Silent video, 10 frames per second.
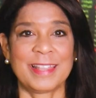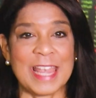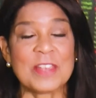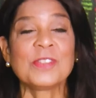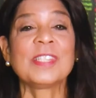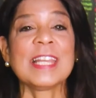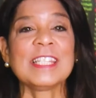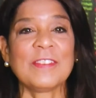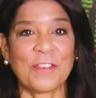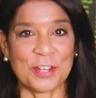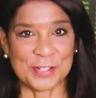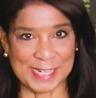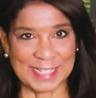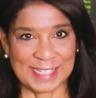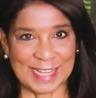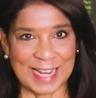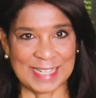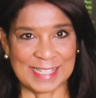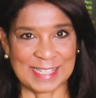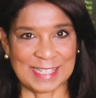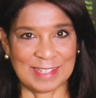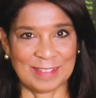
Thank you, Stacey, for your insights.